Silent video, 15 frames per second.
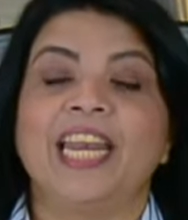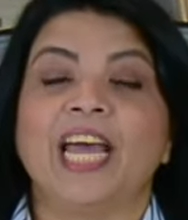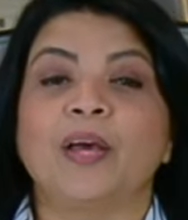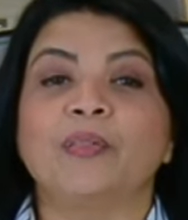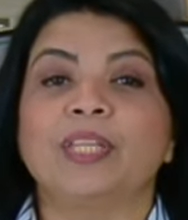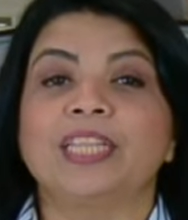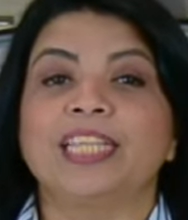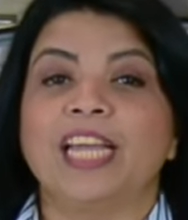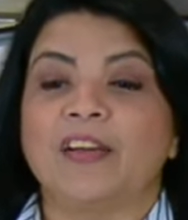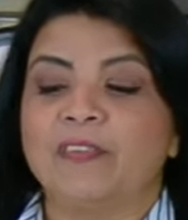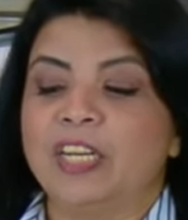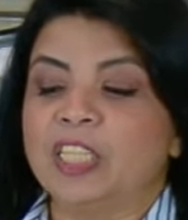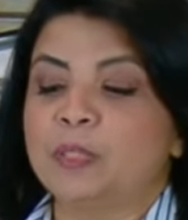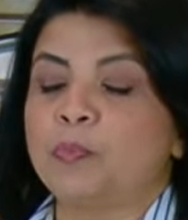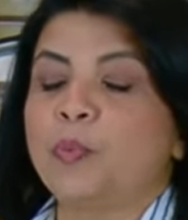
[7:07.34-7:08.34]
Now that the oven
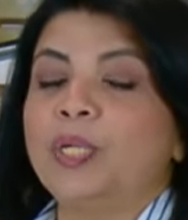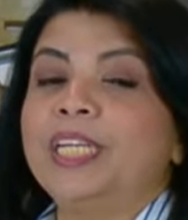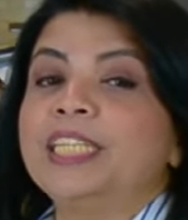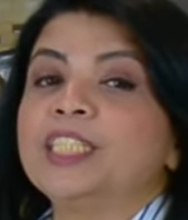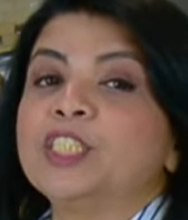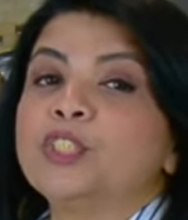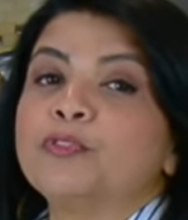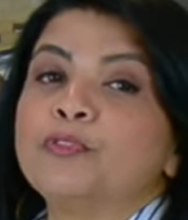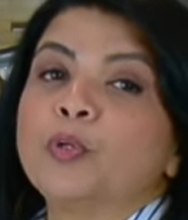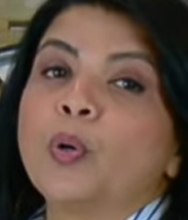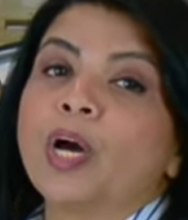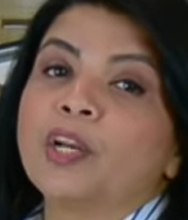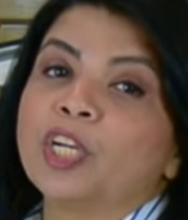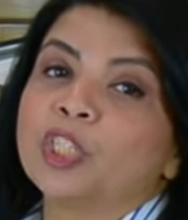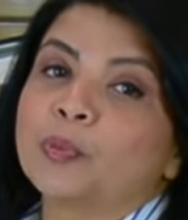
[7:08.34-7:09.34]
has preheated to
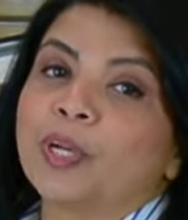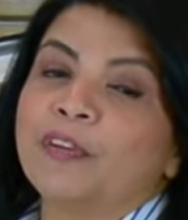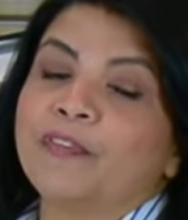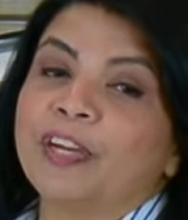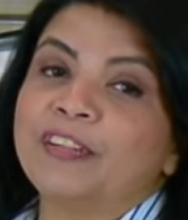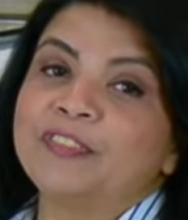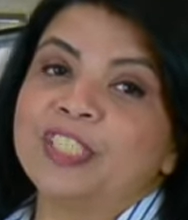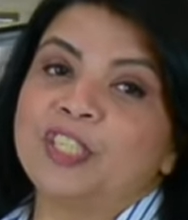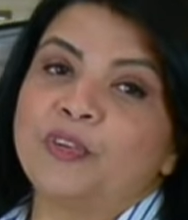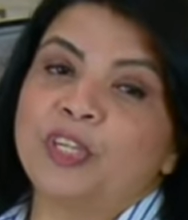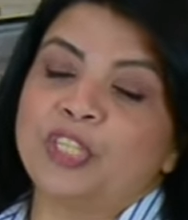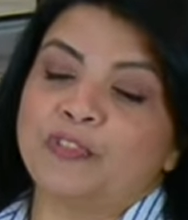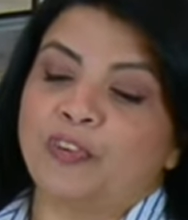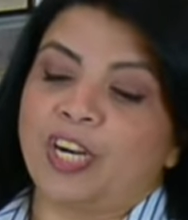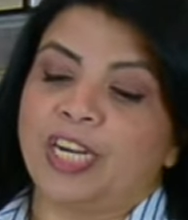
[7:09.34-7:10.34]
425 degrees
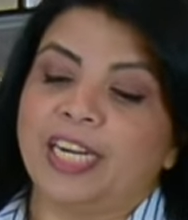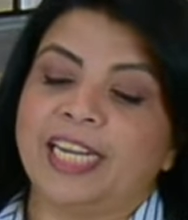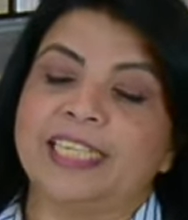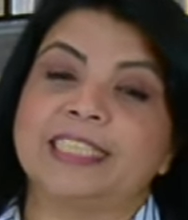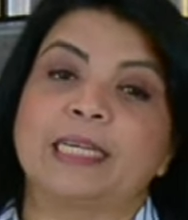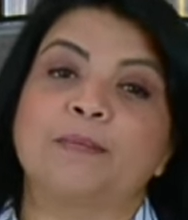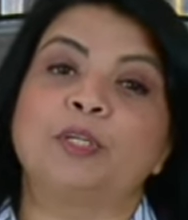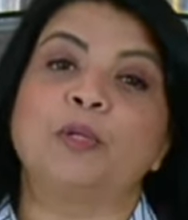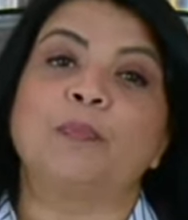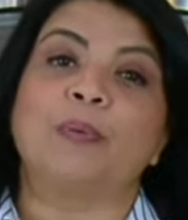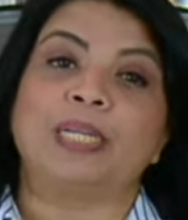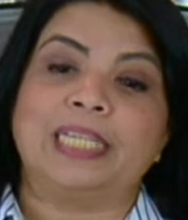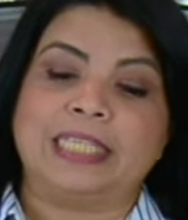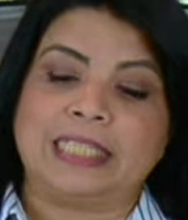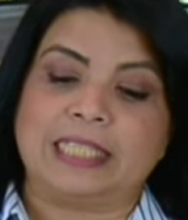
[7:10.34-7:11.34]
Fahrenheit, I'm going to
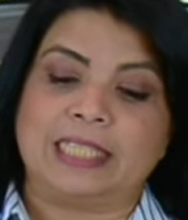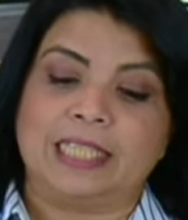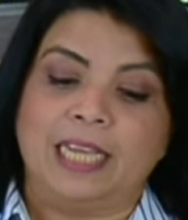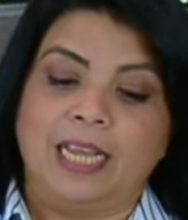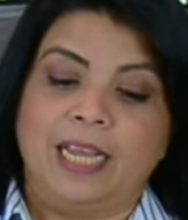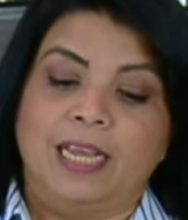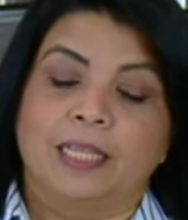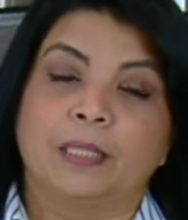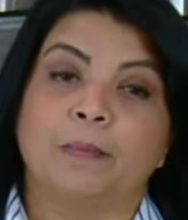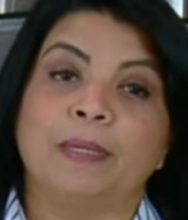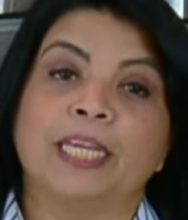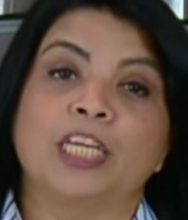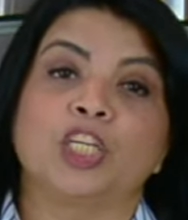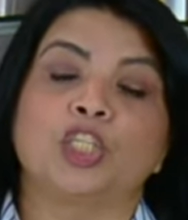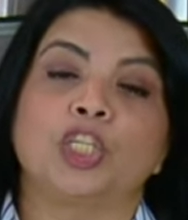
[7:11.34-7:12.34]
place the
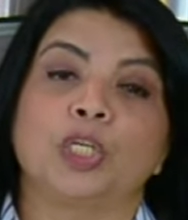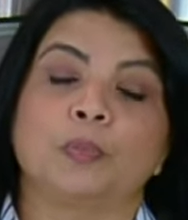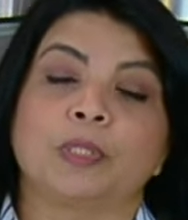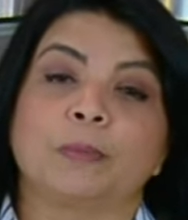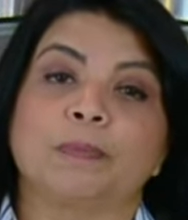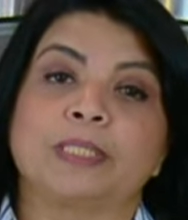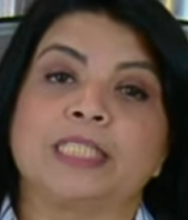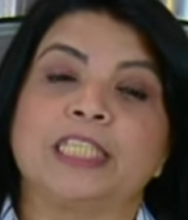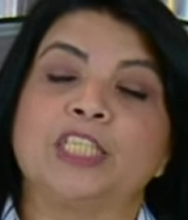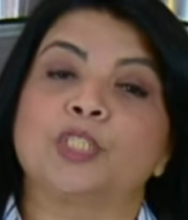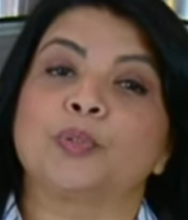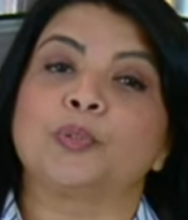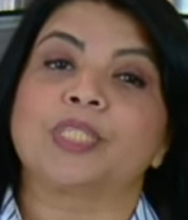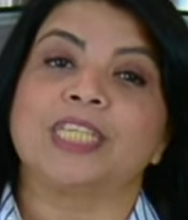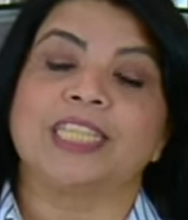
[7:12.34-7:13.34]
baking sheet with the
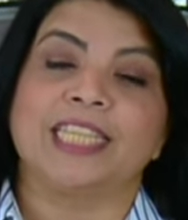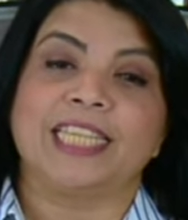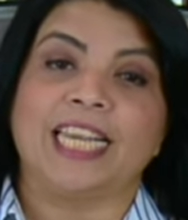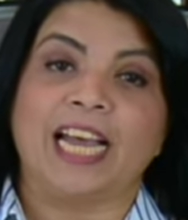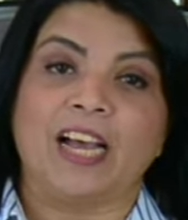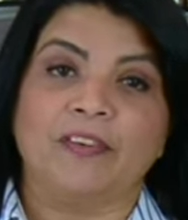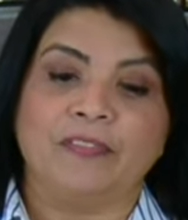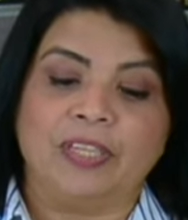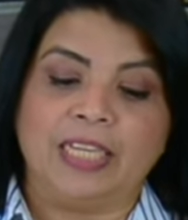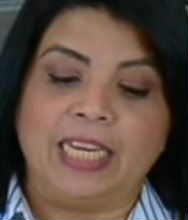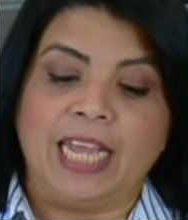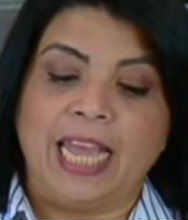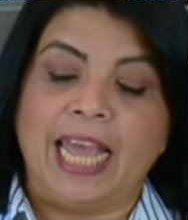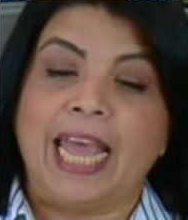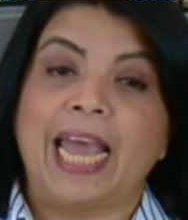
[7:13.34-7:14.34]
potatoes in the oven
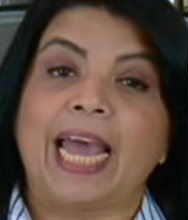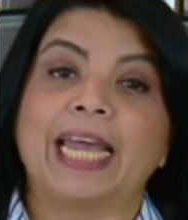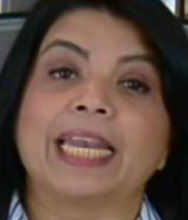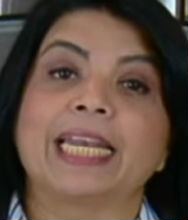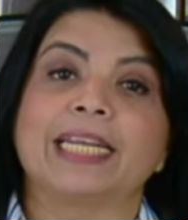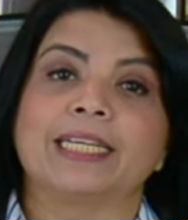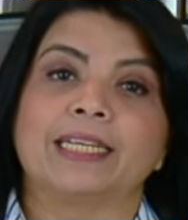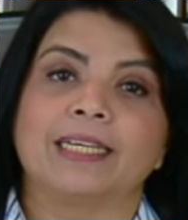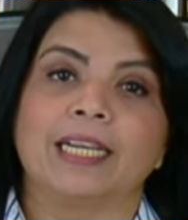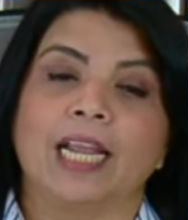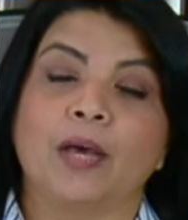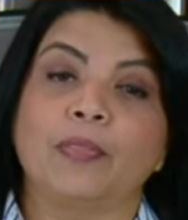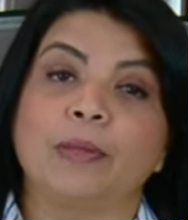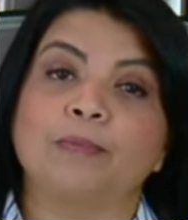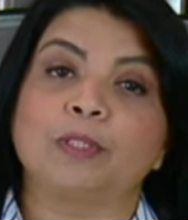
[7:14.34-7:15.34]
and
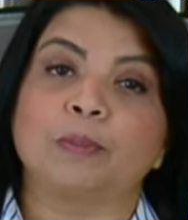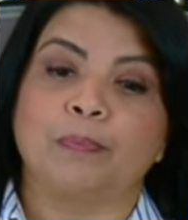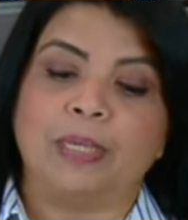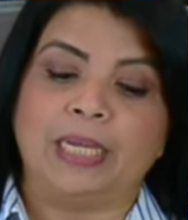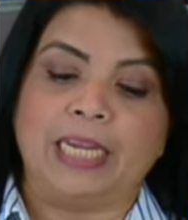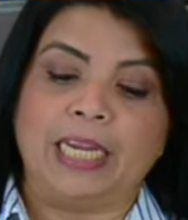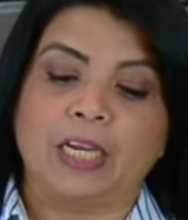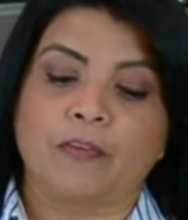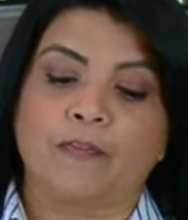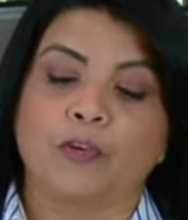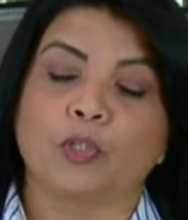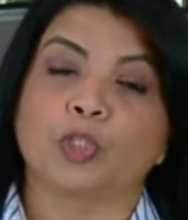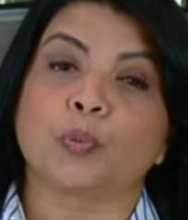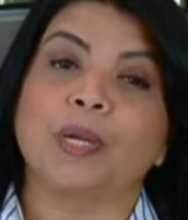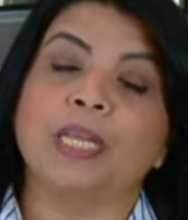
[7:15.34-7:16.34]
allow them to bake for
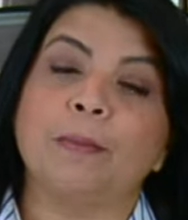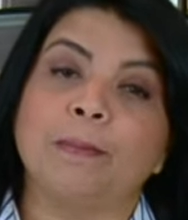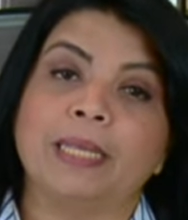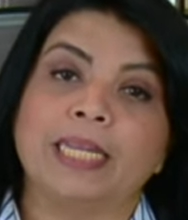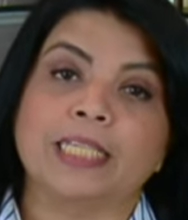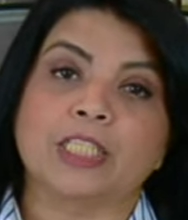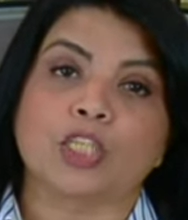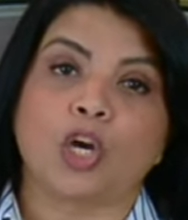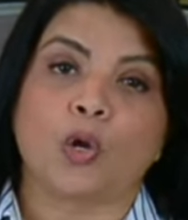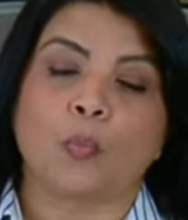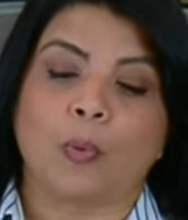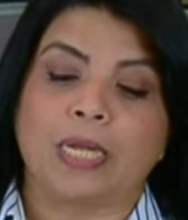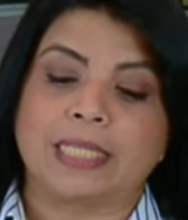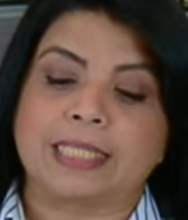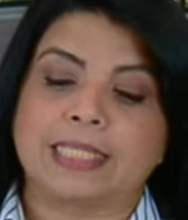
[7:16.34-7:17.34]
20 minutes on
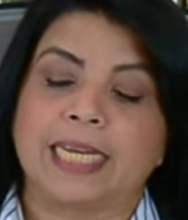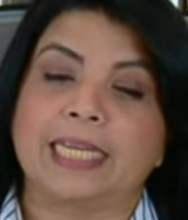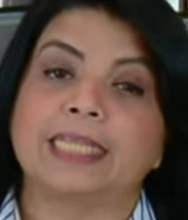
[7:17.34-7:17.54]
one side.